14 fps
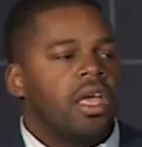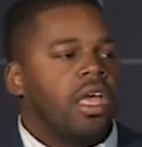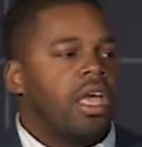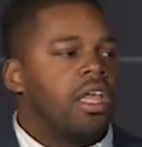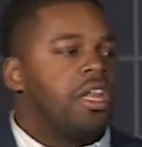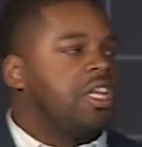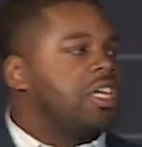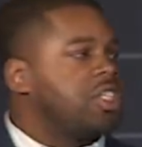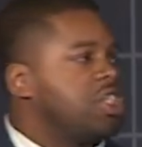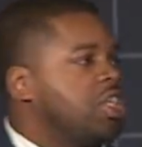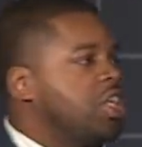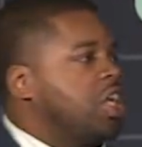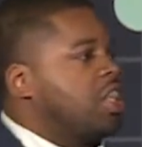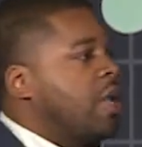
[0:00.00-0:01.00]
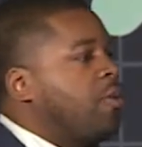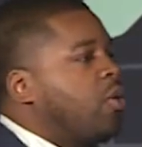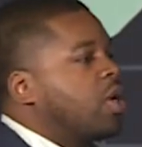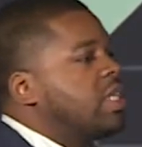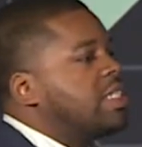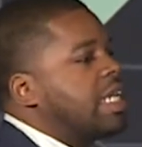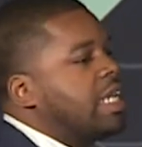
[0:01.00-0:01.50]
In addition, they
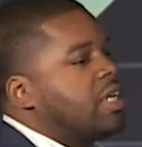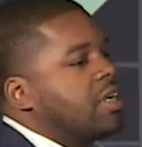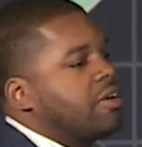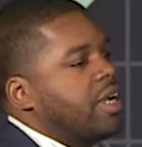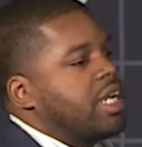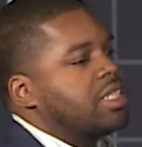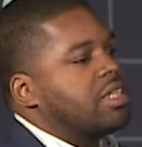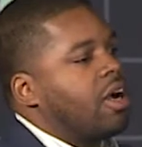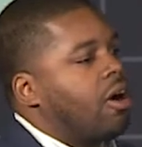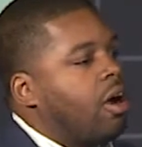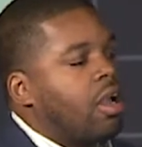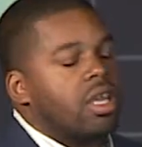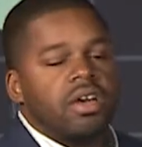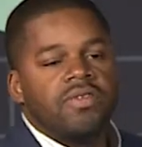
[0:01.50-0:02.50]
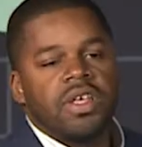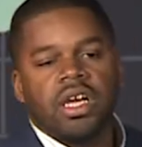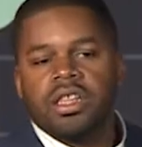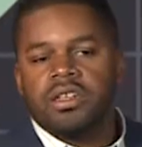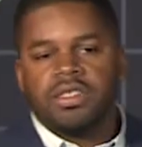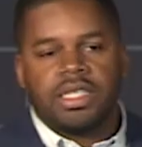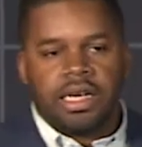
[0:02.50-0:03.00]
wanted to integrate to all of the
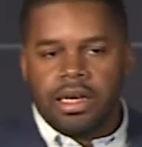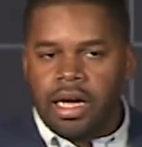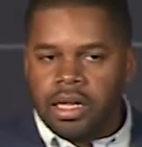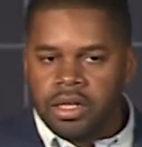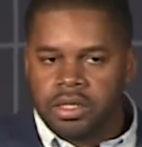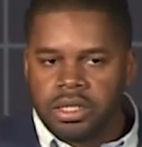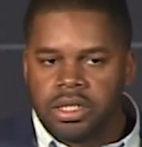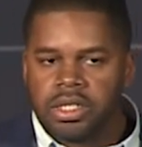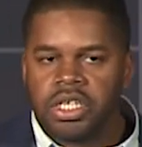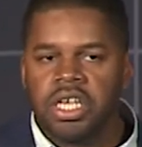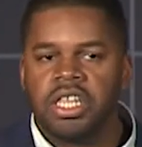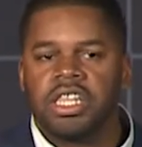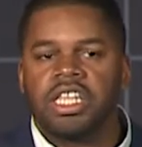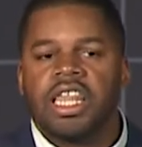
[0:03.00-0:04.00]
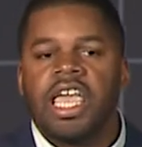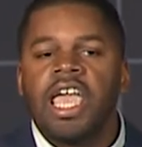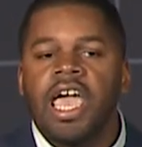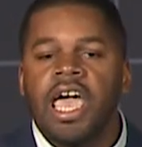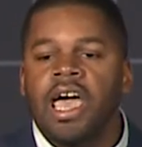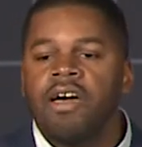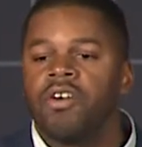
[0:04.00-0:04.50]
other technologies that they
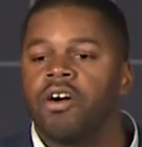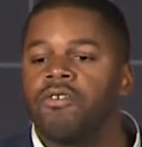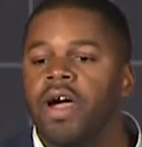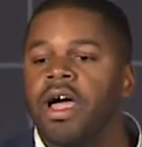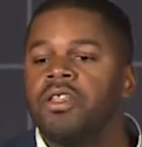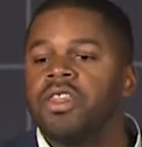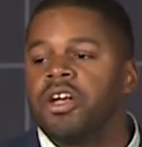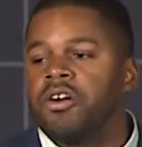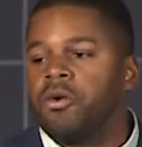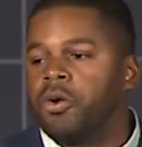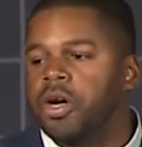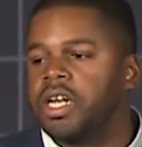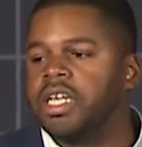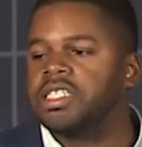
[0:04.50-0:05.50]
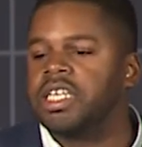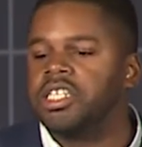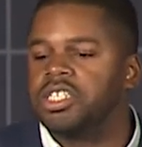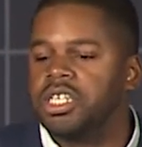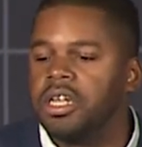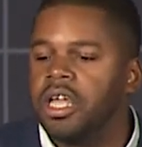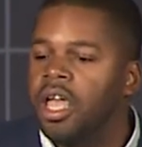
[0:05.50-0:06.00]
have around their
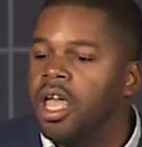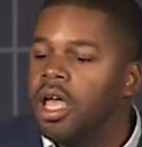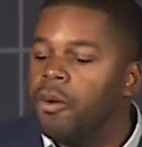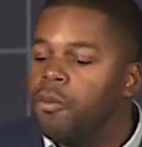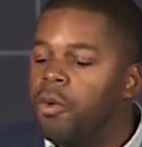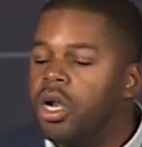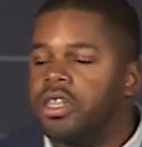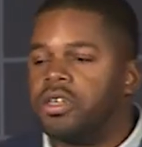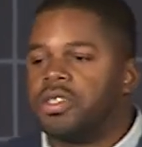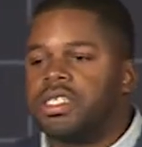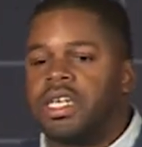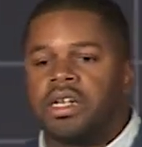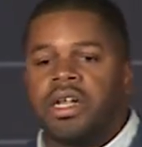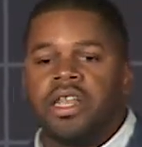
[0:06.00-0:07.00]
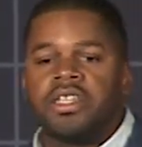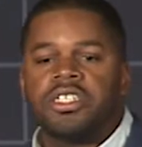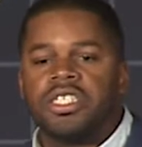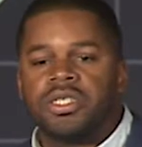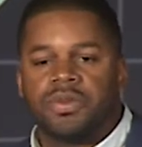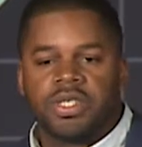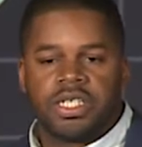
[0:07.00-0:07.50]
organization. And one of those
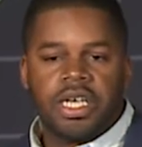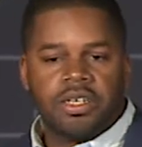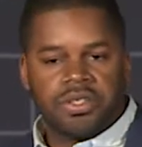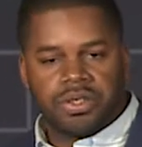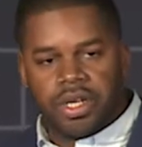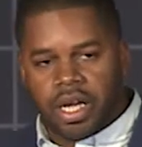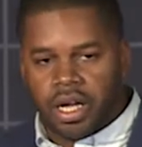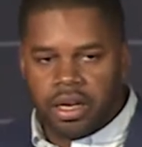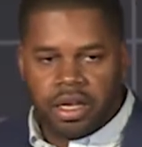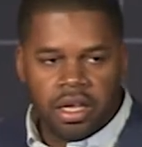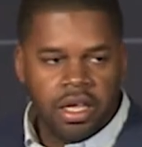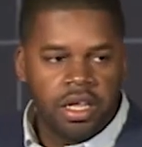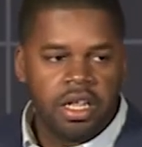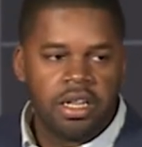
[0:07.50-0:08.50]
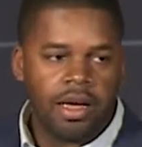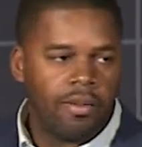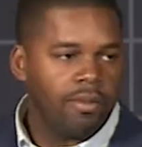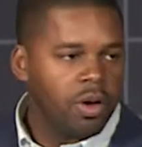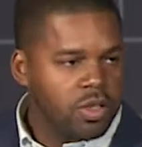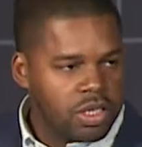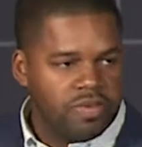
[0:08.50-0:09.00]
technologies was an intranet. Now,
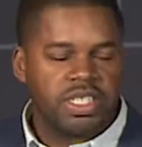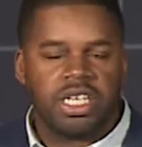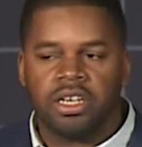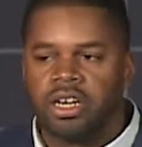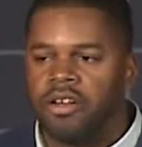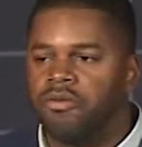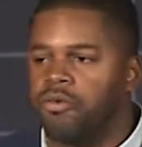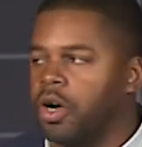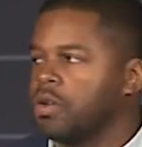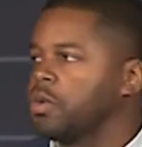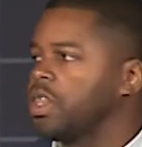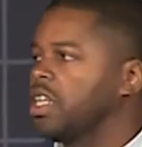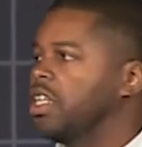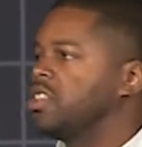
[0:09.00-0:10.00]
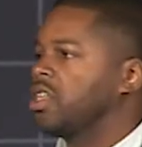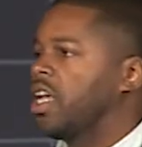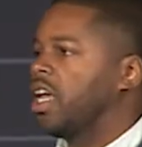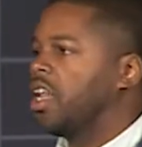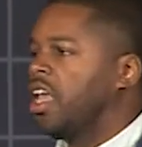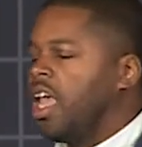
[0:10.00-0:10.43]
most of us here have worked with an intranet,